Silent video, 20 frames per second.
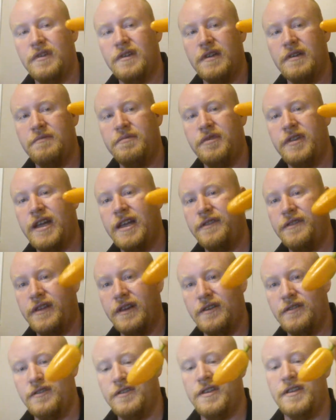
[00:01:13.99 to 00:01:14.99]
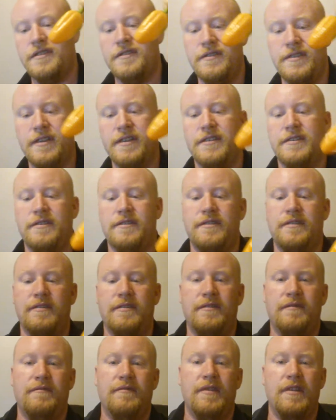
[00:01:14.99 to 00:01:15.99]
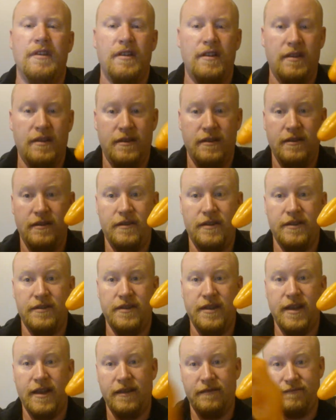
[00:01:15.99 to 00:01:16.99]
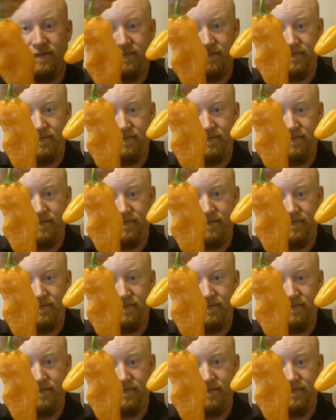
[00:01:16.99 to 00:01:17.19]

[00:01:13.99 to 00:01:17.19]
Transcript: a plant that does this does that.